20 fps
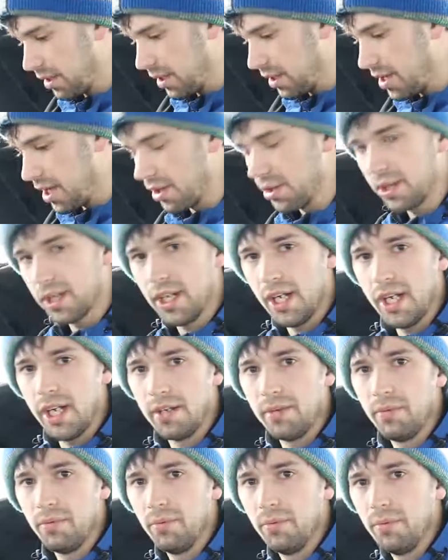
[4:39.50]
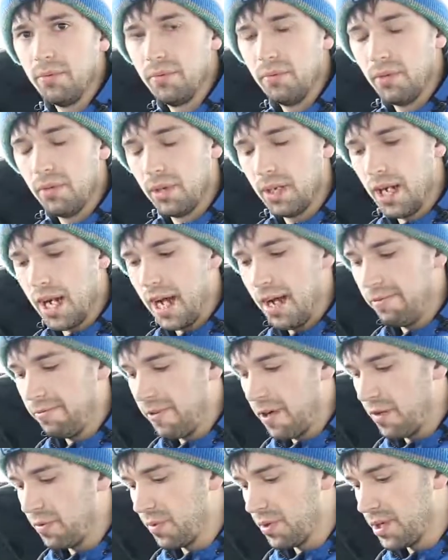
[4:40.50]
The other con I
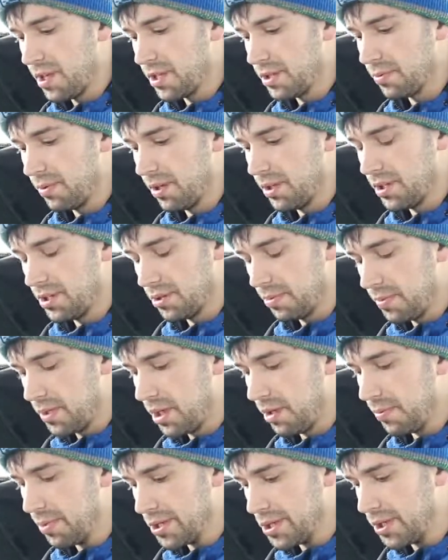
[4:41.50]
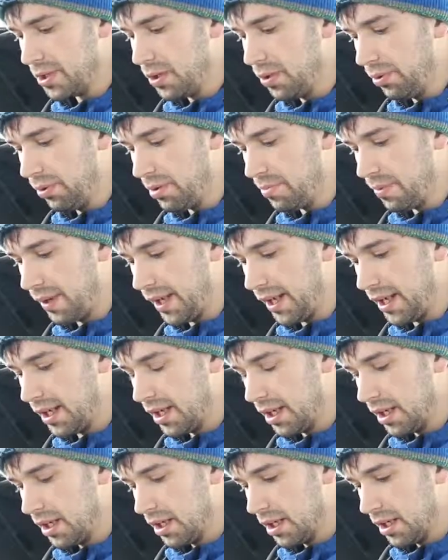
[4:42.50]
found with this one, this would be number 2, would be
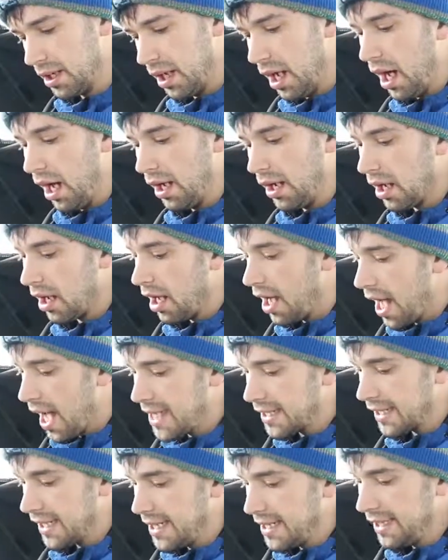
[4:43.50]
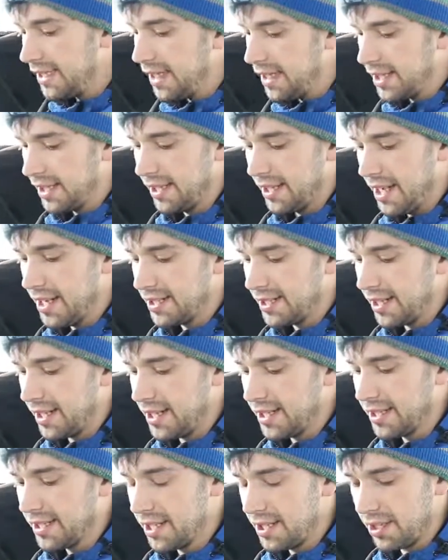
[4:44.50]
as easy as it
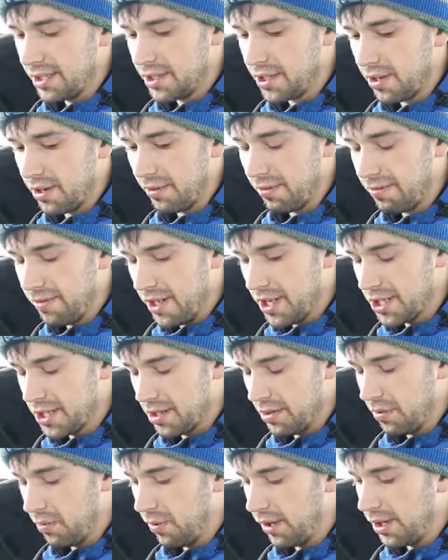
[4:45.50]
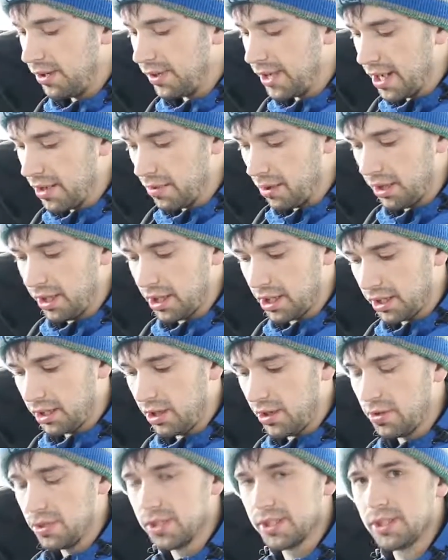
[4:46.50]
is to discern a fish, when you get really
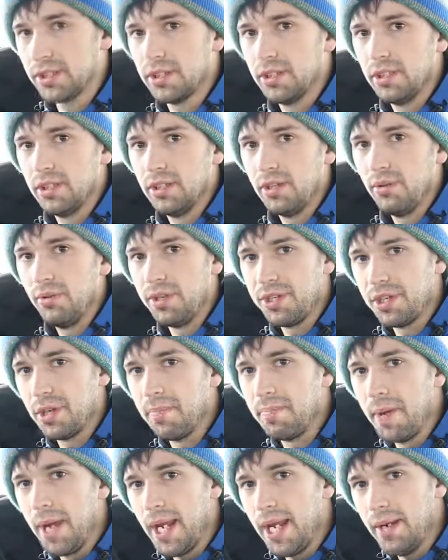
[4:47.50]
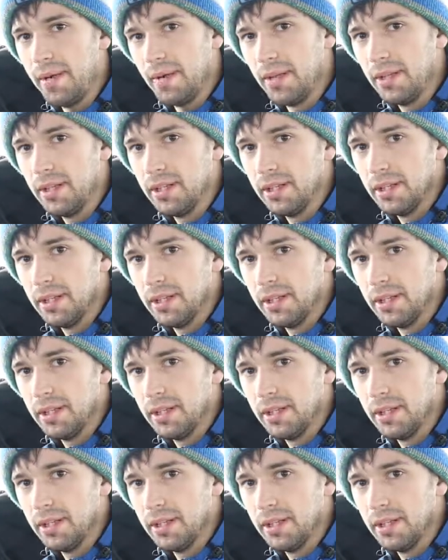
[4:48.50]
close with your bait,